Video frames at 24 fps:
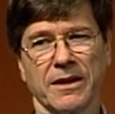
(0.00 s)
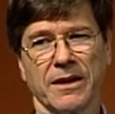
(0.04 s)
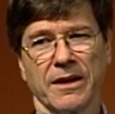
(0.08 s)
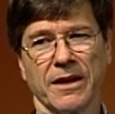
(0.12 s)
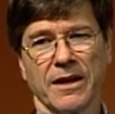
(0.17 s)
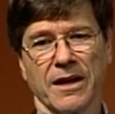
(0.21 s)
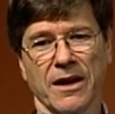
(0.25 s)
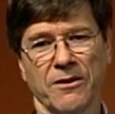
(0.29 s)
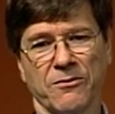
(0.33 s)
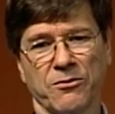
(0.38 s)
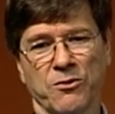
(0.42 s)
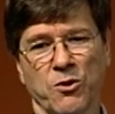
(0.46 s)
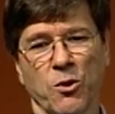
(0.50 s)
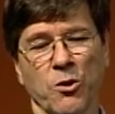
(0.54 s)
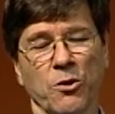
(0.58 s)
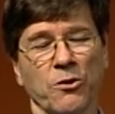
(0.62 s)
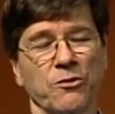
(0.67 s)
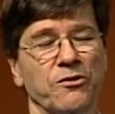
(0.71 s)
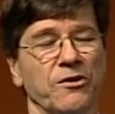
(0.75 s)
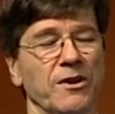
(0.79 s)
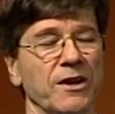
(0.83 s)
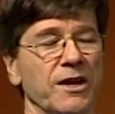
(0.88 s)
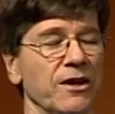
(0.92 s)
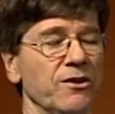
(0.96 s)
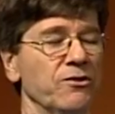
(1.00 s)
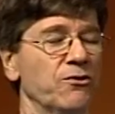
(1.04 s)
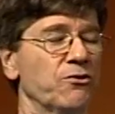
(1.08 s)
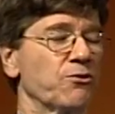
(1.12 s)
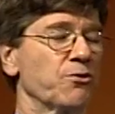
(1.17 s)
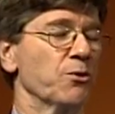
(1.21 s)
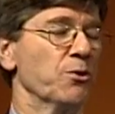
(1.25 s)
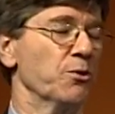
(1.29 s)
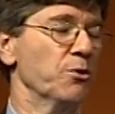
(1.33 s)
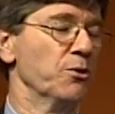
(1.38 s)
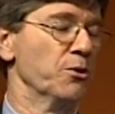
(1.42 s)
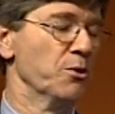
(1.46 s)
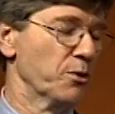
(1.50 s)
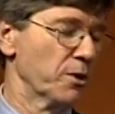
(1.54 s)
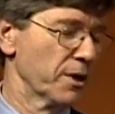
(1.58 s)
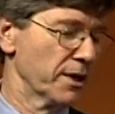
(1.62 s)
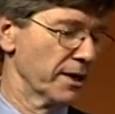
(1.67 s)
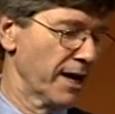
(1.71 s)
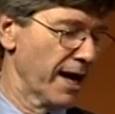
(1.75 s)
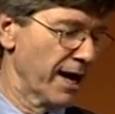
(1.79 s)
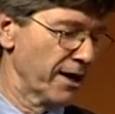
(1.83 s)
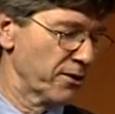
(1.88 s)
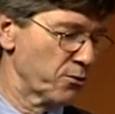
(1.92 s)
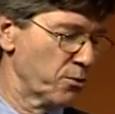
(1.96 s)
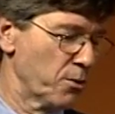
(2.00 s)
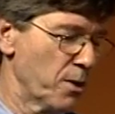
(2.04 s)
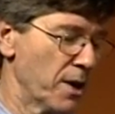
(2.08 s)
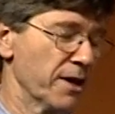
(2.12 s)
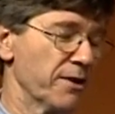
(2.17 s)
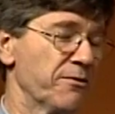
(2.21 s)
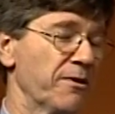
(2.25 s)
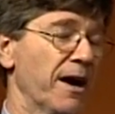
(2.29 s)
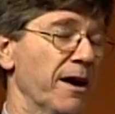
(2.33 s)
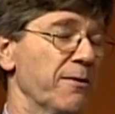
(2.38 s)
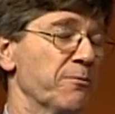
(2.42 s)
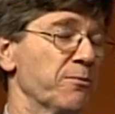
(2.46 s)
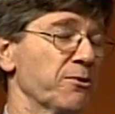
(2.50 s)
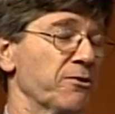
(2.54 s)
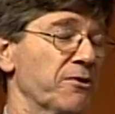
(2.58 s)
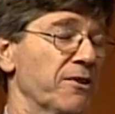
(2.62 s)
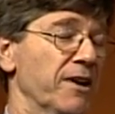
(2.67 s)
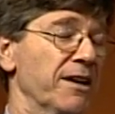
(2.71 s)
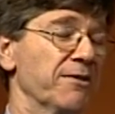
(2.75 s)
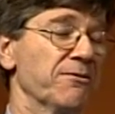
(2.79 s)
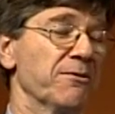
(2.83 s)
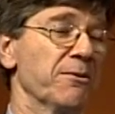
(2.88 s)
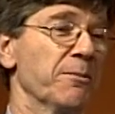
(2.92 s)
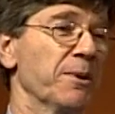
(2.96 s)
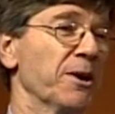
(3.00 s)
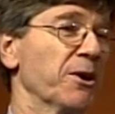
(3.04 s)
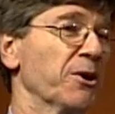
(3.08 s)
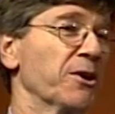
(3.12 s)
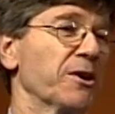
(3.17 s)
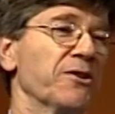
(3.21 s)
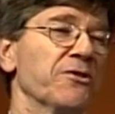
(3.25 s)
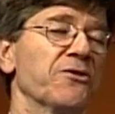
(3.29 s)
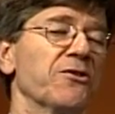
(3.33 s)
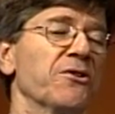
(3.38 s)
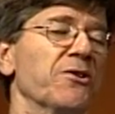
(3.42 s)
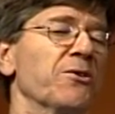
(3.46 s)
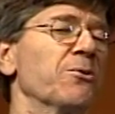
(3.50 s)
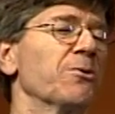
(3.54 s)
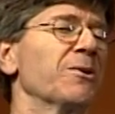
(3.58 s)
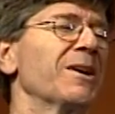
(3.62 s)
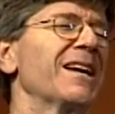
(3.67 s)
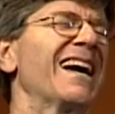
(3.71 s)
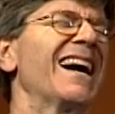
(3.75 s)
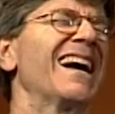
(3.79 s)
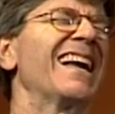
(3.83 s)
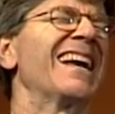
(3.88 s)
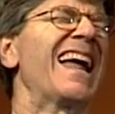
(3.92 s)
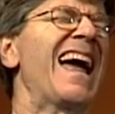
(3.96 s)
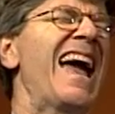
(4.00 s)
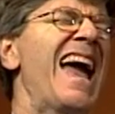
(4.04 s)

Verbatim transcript: Of course, it is true you can get 25% of Americans to agree on